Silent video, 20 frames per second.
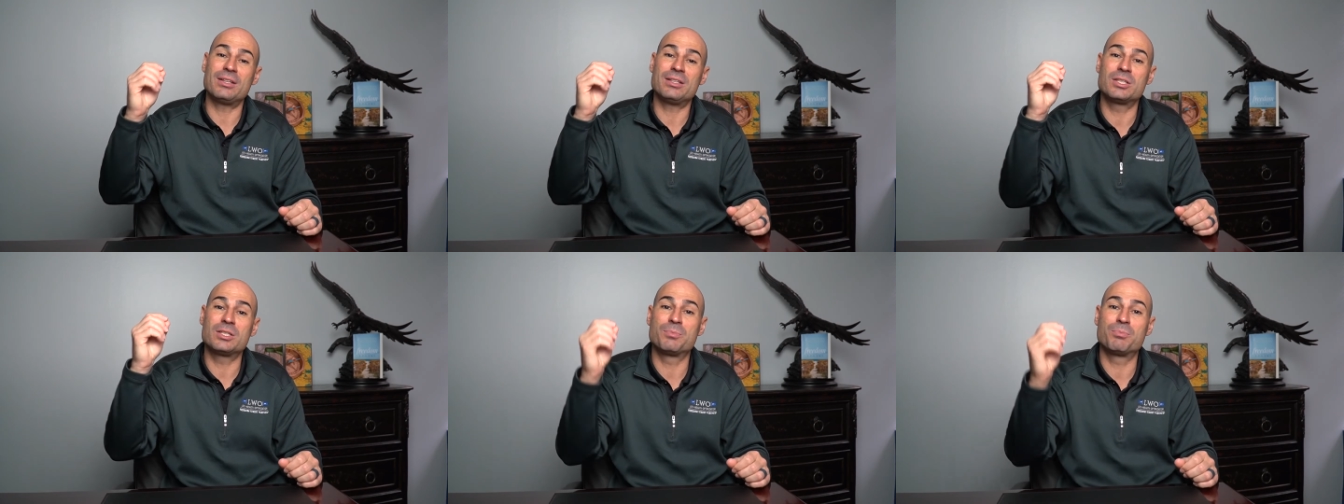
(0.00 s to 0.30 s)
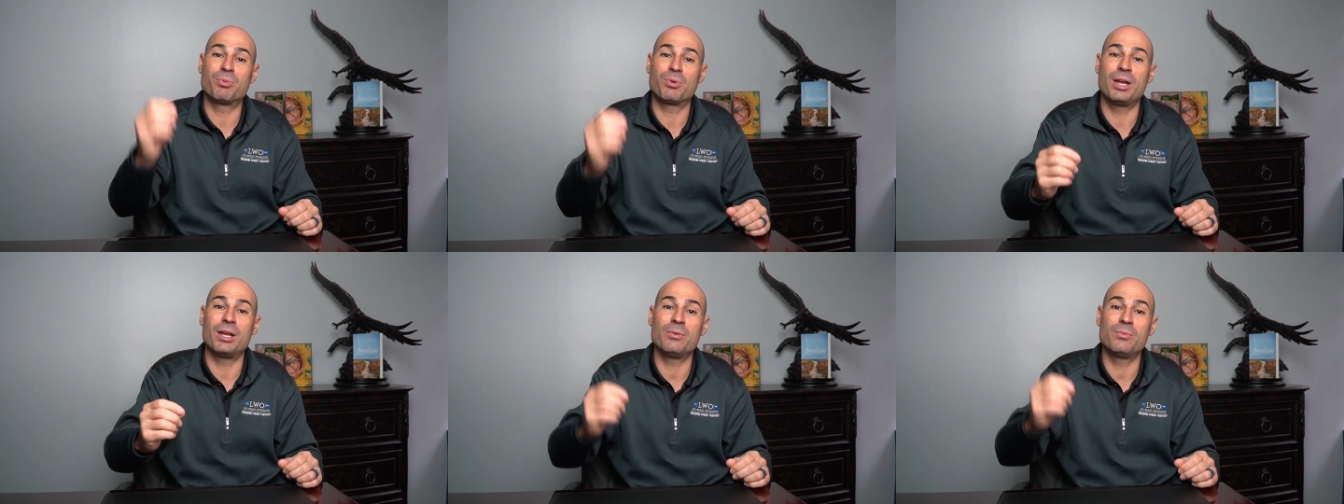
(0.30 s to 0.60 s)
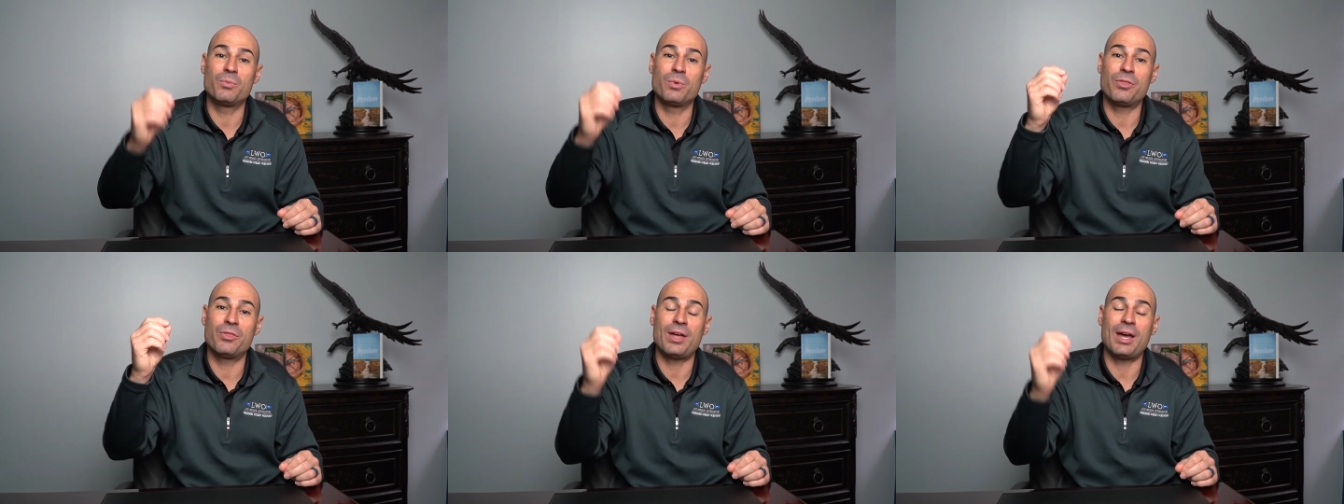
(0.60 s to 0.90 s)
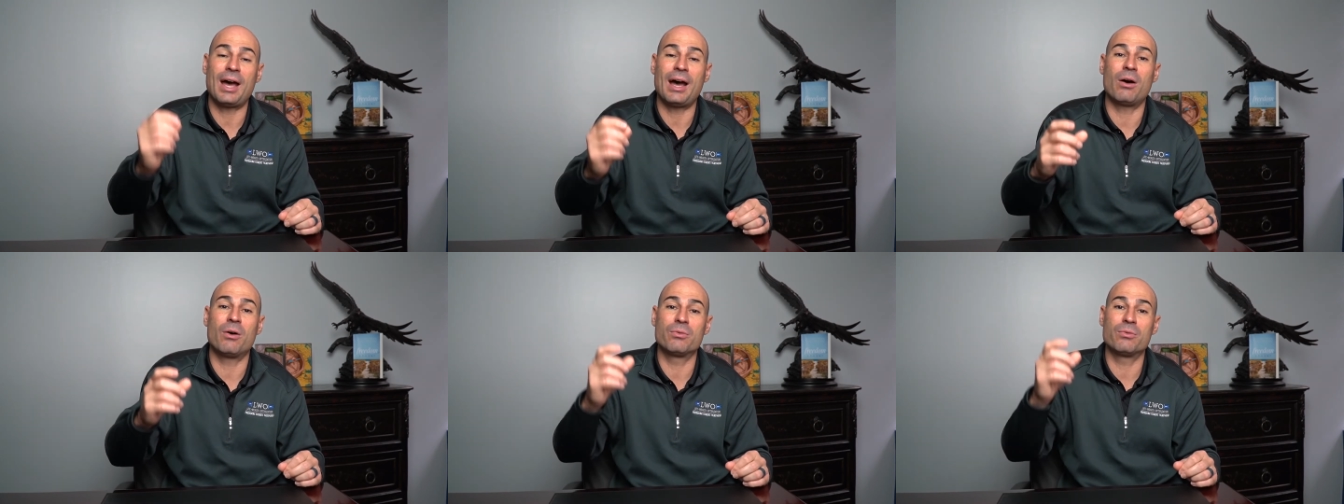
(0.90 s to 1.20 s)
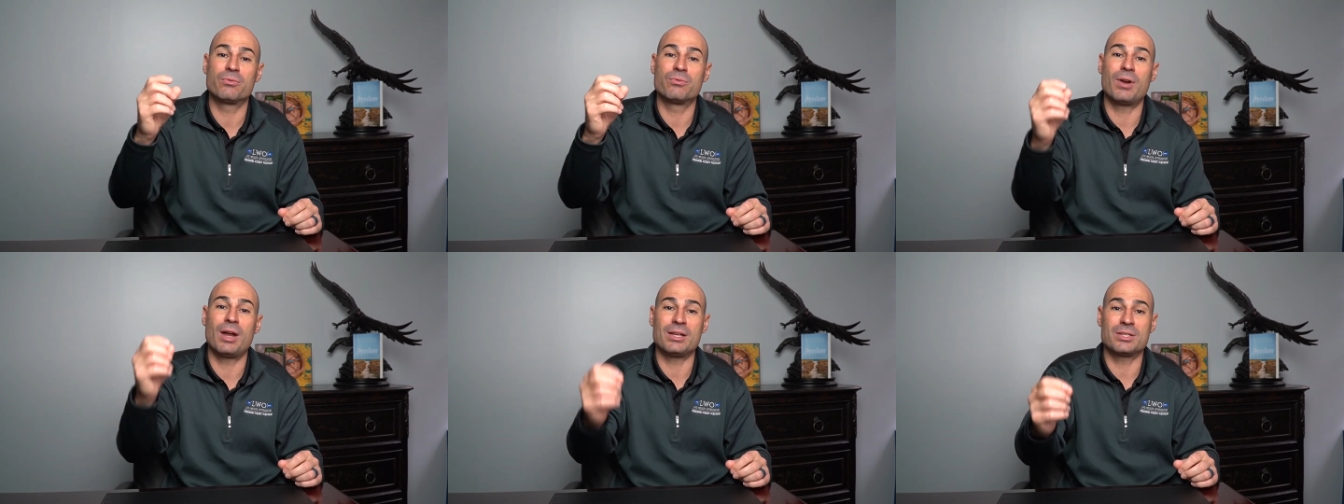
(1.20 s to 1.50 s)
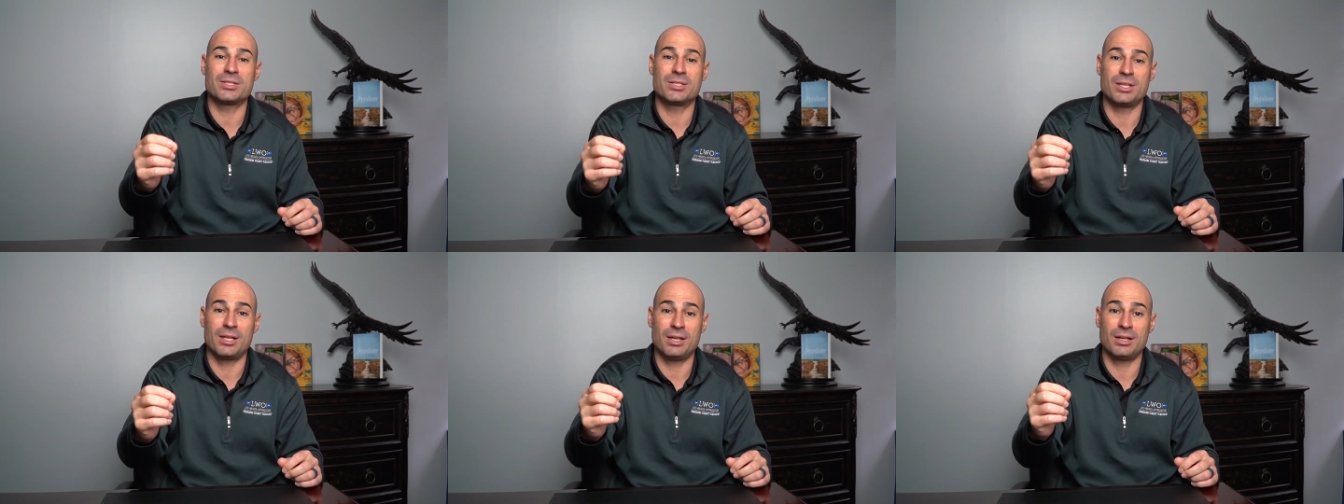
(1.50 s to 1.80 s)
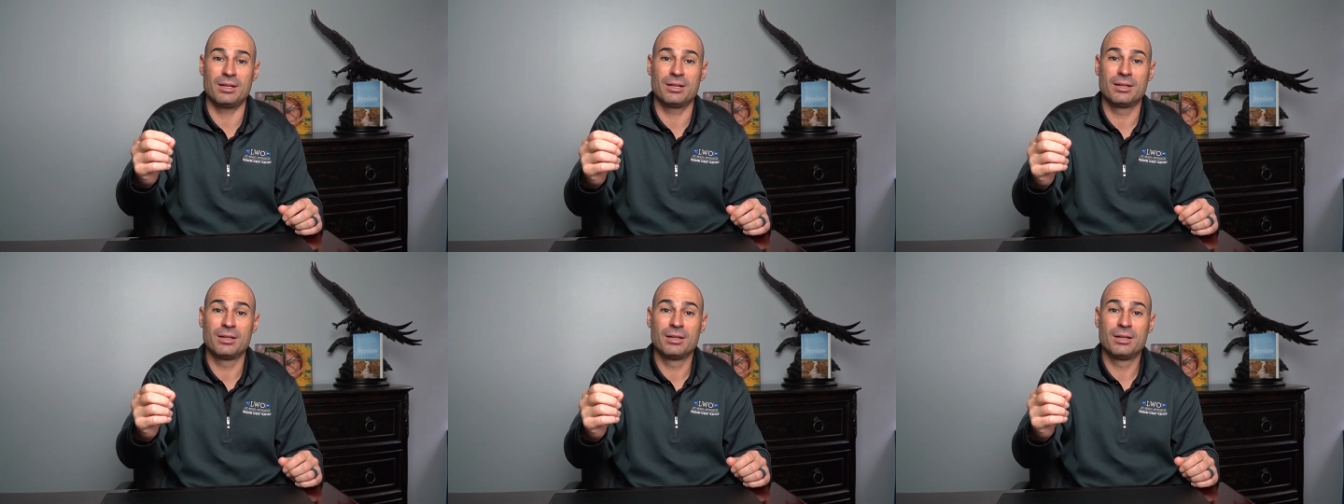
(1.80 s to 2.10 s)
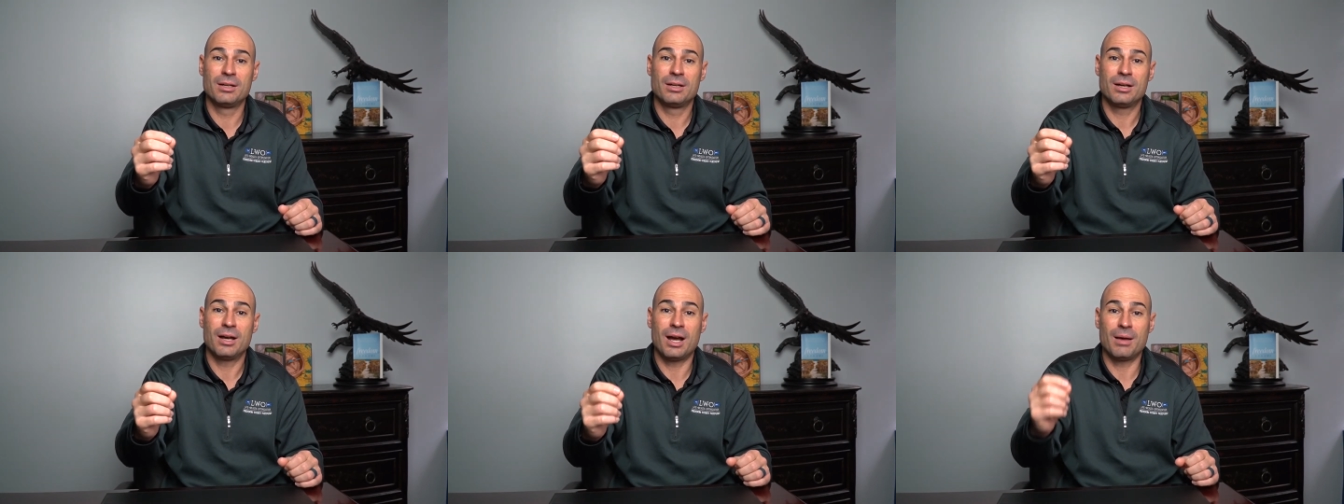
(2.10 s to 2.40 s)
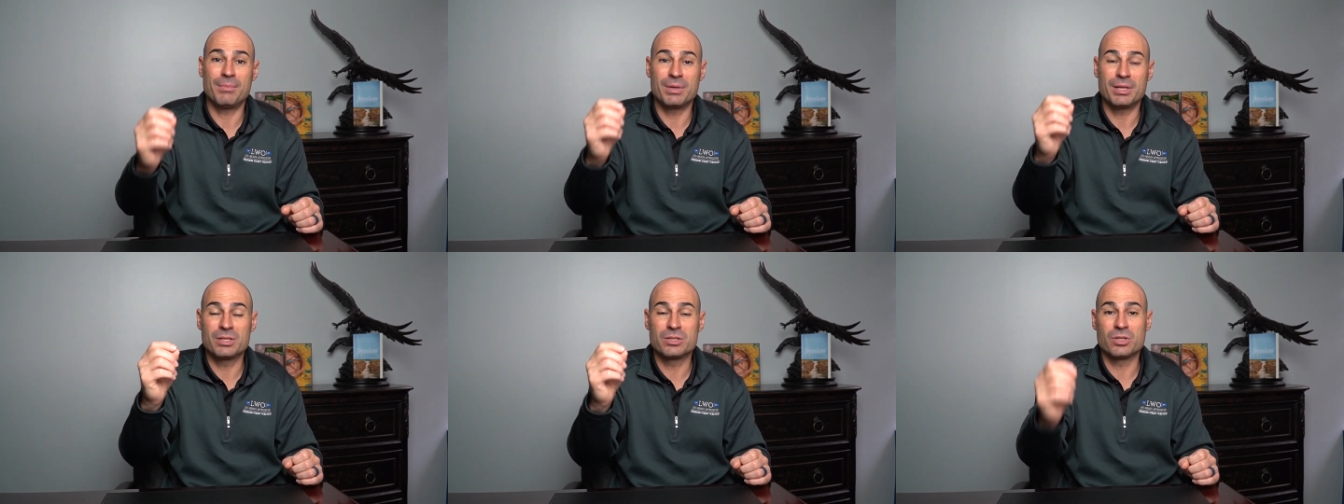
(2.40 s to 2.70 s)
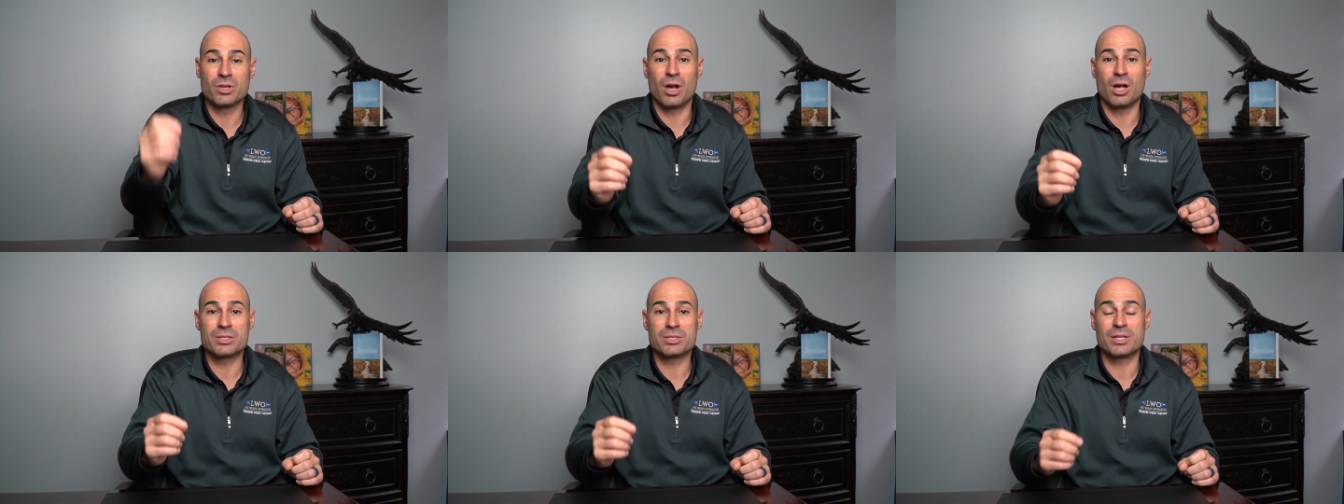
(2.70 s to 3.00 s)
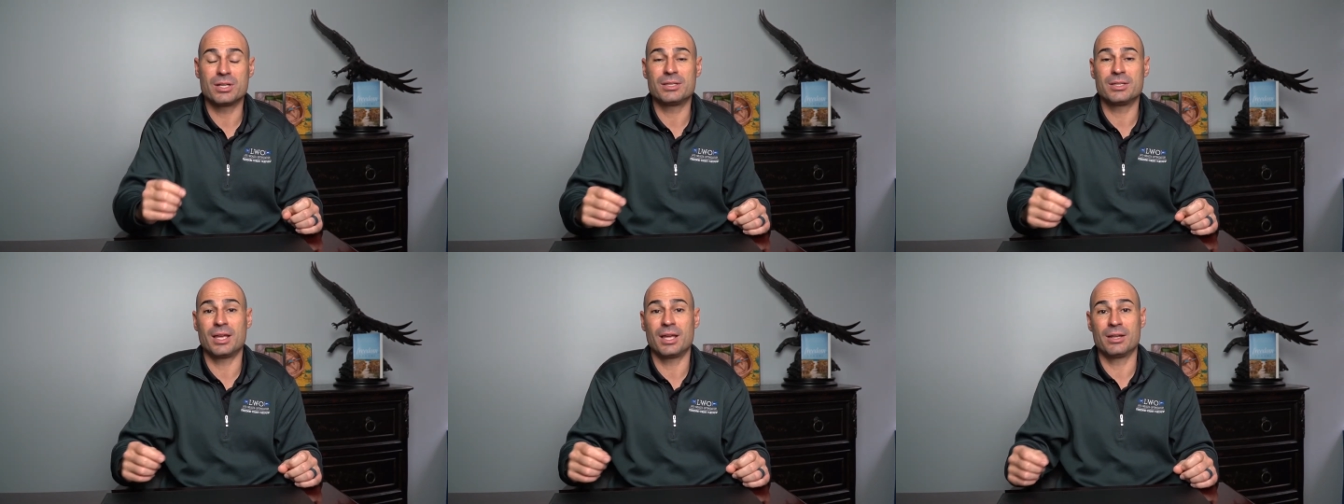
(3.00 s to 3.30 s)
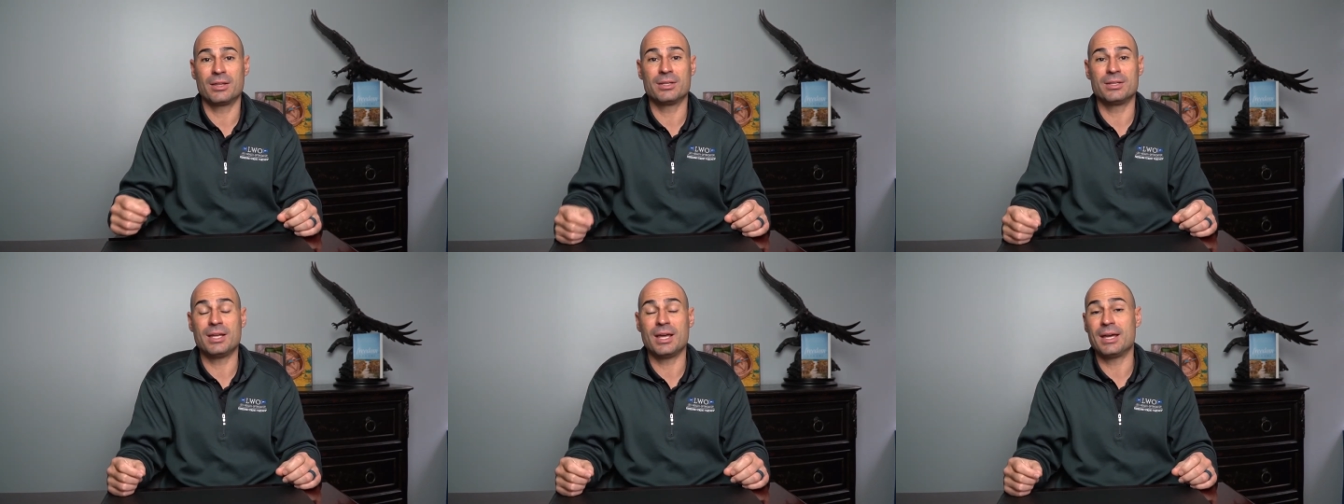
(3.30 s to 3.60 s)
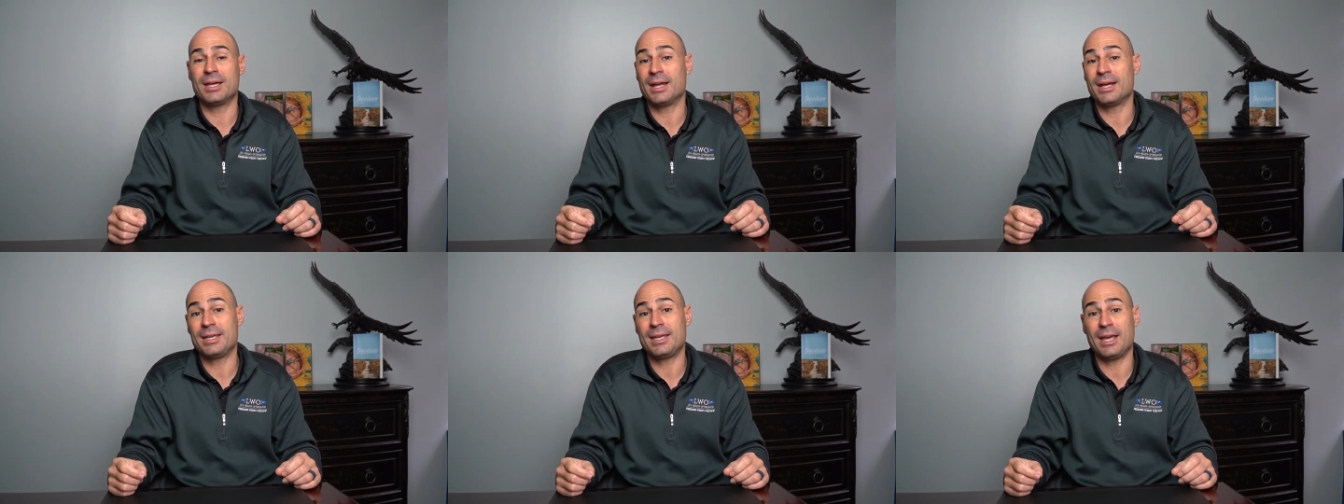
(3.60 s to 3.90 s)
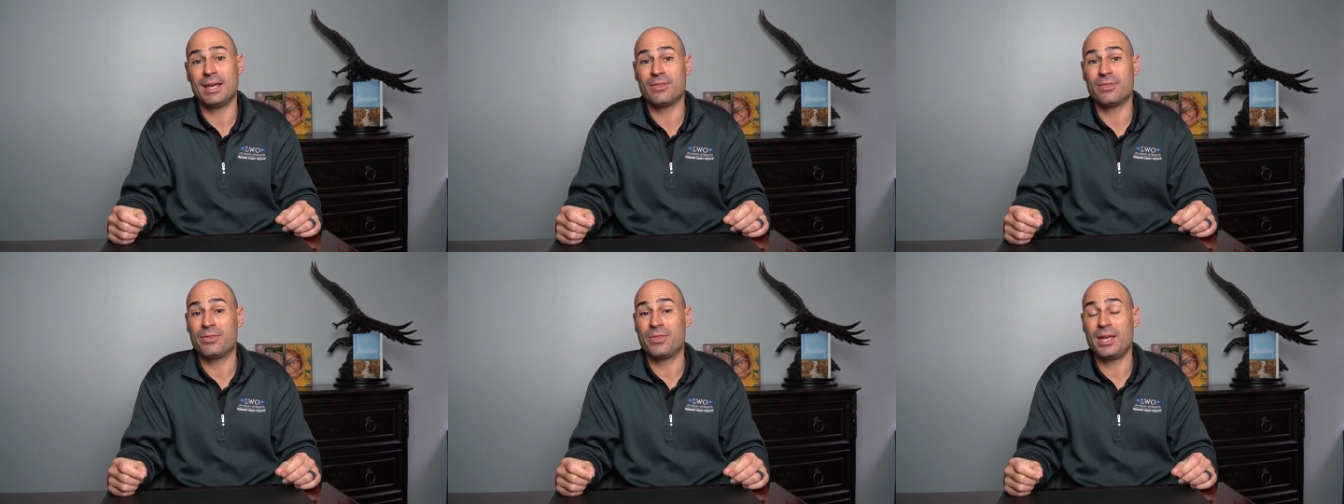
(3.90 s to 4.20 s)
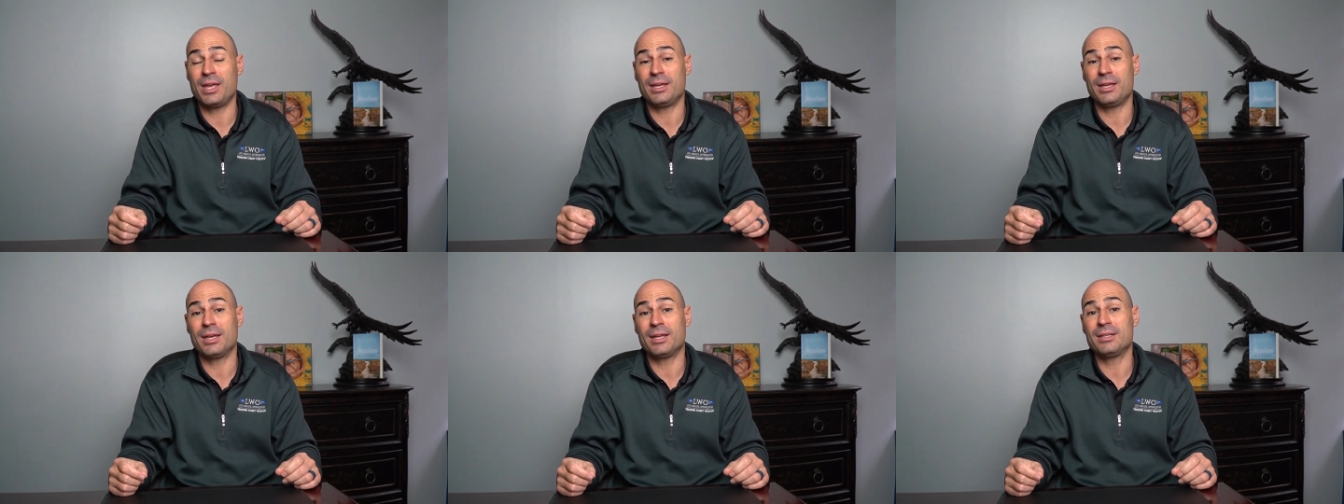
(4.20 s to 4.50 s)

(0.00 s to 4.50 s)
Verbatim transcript: sprint without resting, I'm exhausted at the end of the day and I can't think.